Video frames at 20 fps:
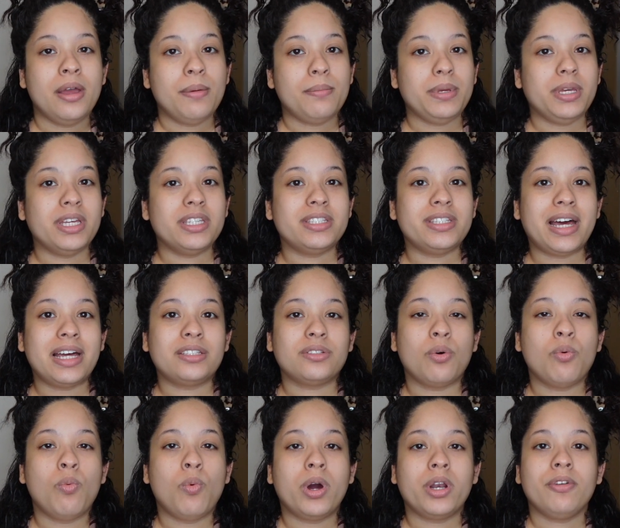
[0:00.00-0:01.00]
because that's
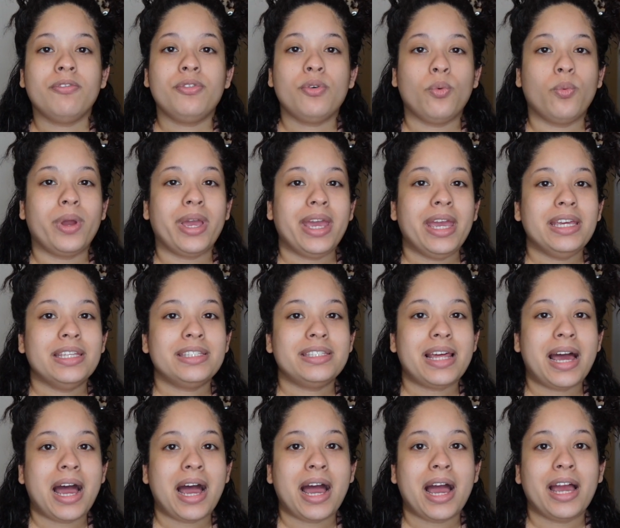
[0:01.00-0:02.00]
one of the ways
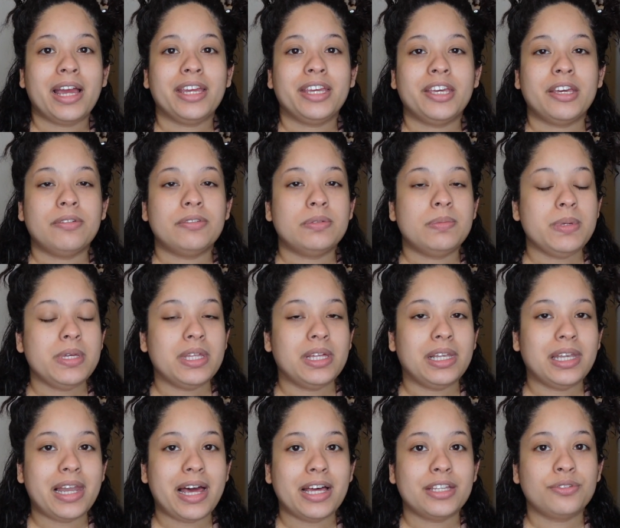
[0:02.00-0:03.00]
that gives me the
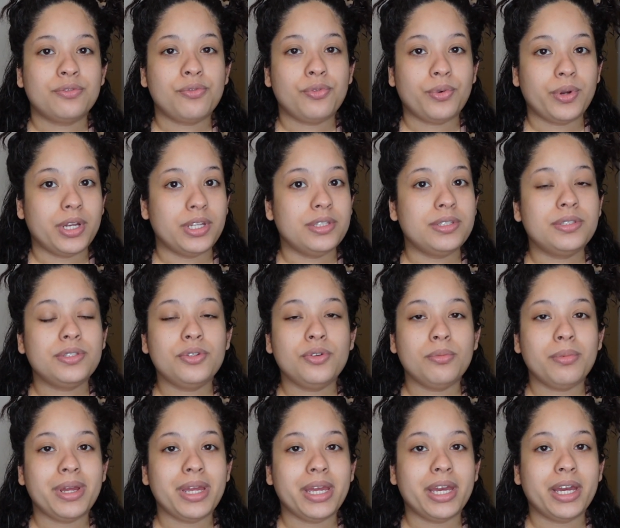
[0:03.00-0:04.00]
less frizz
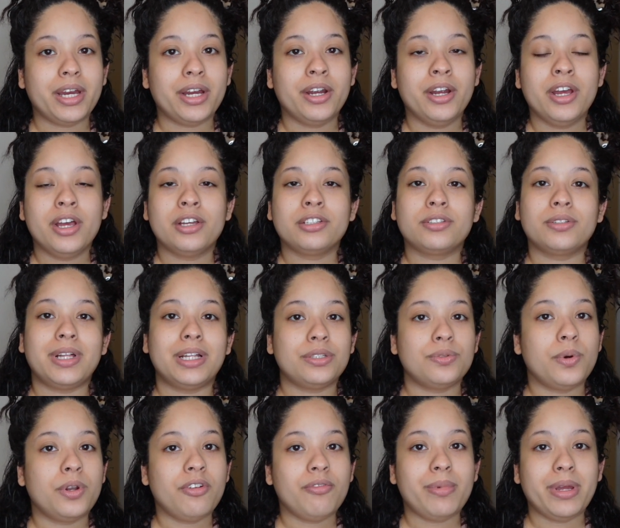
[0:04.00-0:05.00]
to my hair. So that's
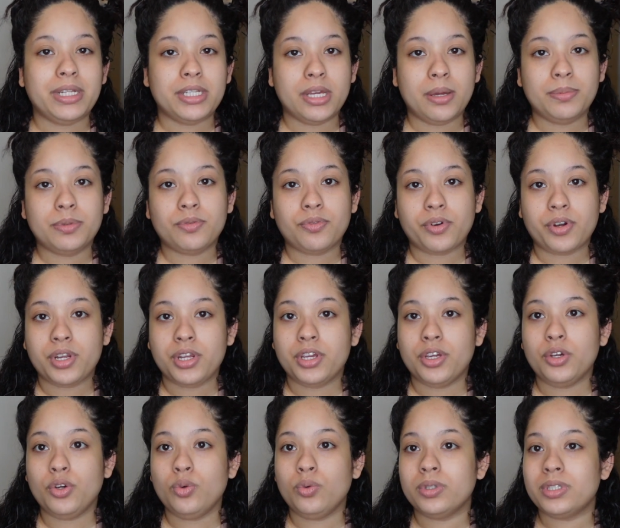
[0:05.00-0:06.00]
one of my tips for
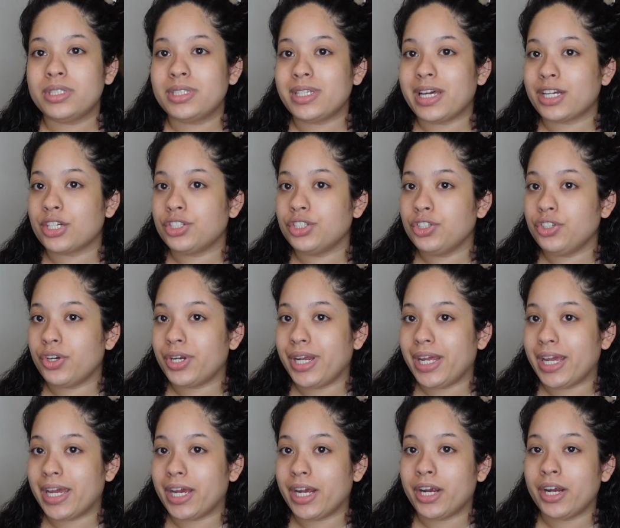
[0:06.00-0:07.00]
you. Section your
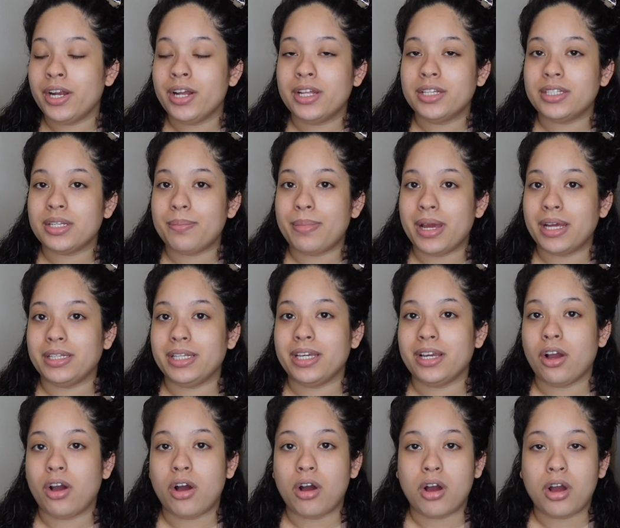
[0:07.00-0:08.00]
hair
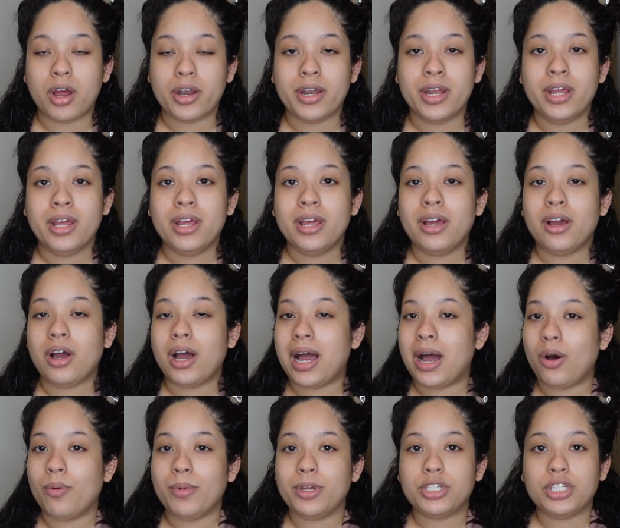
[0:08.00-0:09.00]
depending on
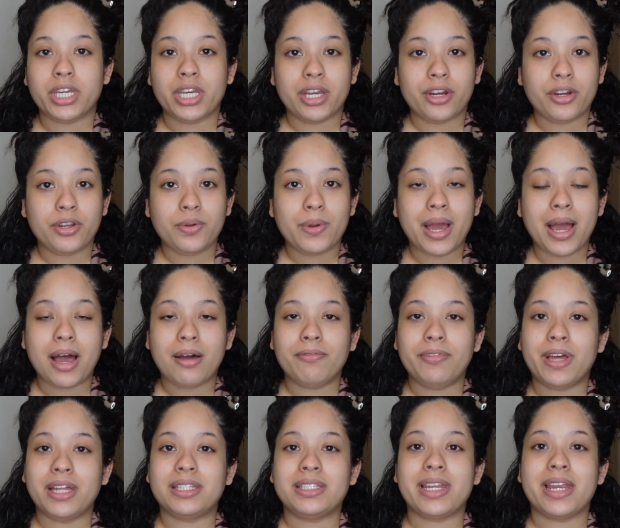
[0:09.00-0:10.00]
how much hair you have.
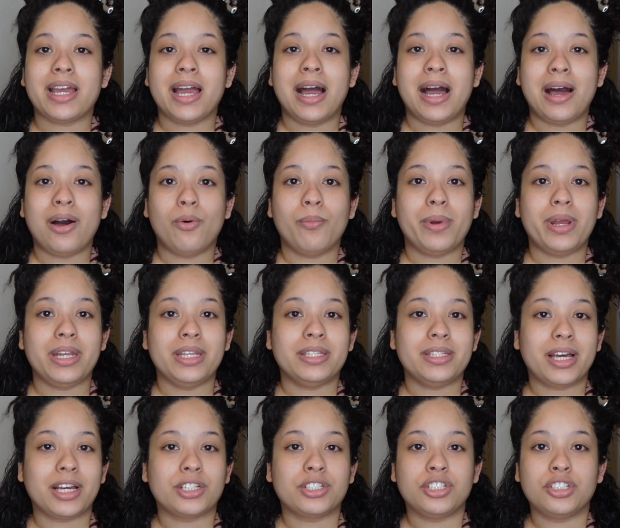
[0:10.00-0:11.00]
That's like how many
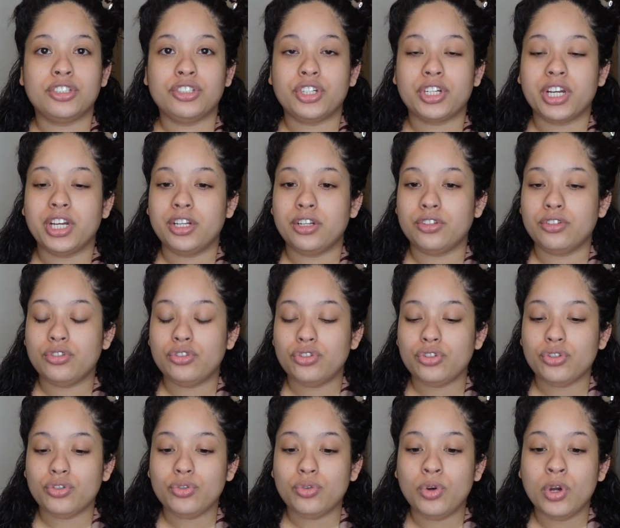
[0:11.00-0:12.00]
sections you're gonna
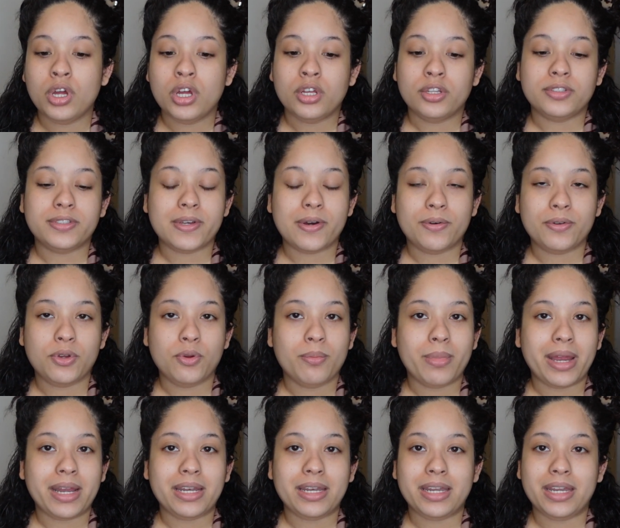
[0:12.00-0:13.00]
do. So you
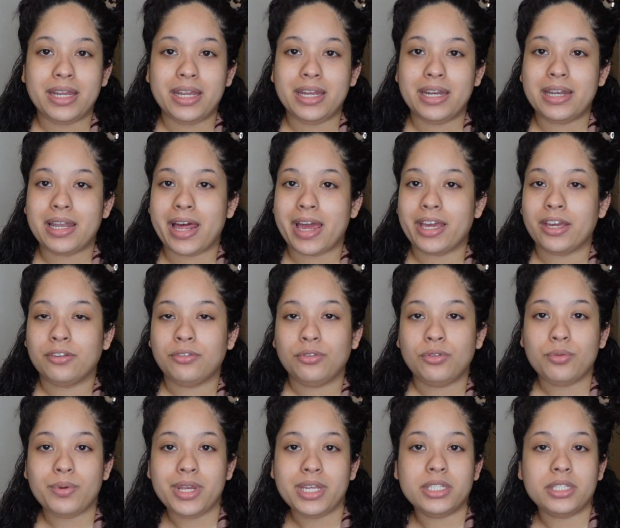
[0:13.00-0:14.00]
might need like
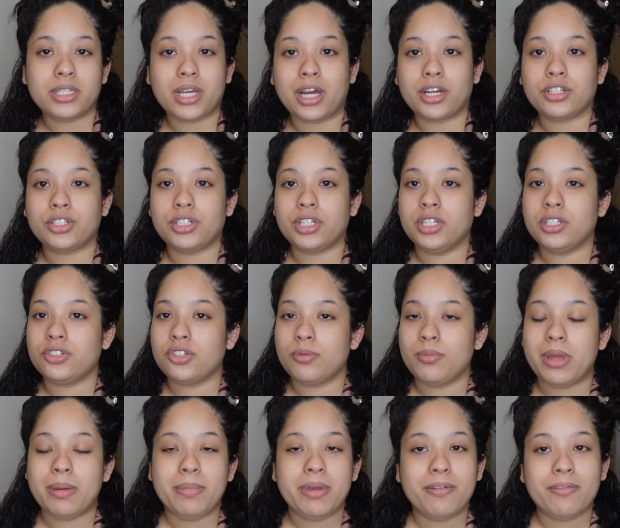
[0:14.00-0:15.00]
3 sections, or
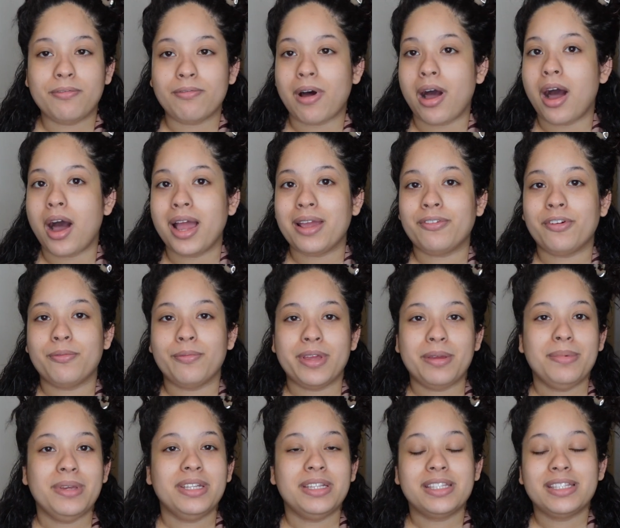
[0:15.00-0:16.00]
maybe 5, or
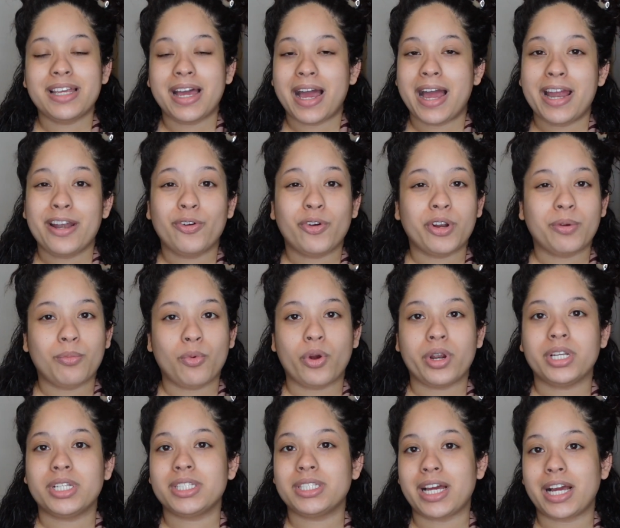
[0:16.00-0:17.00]
maybe 10 or
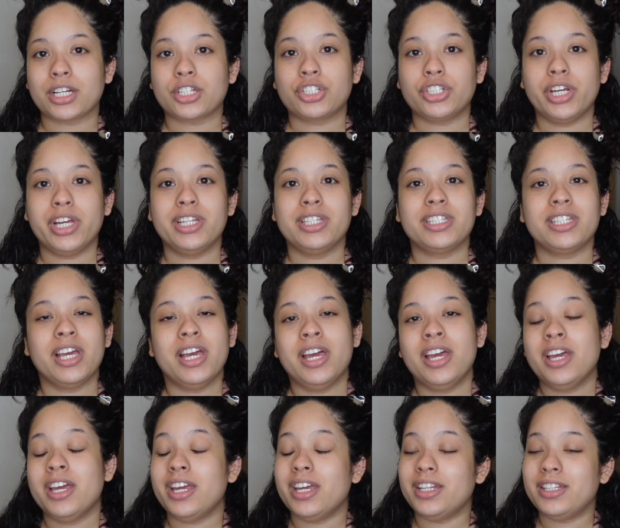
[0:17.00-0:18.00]
more sections.
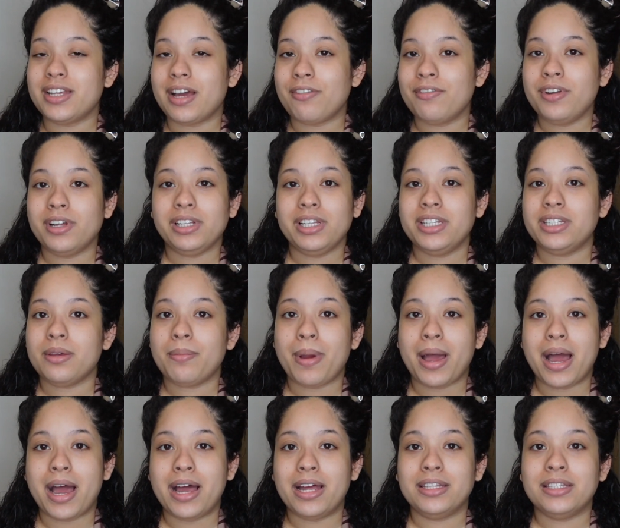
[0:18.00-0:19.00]
It definitely
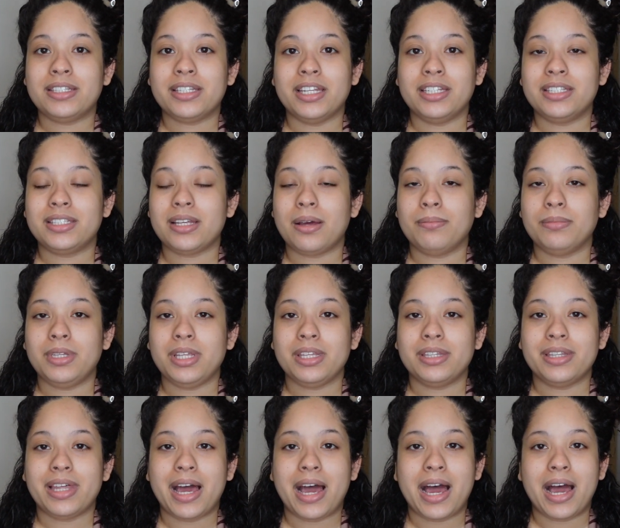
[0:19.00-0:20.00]
depends. It's
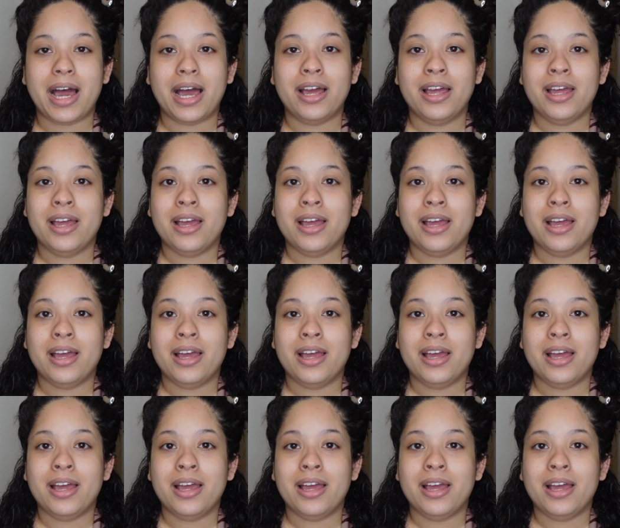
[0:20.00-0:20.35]
something that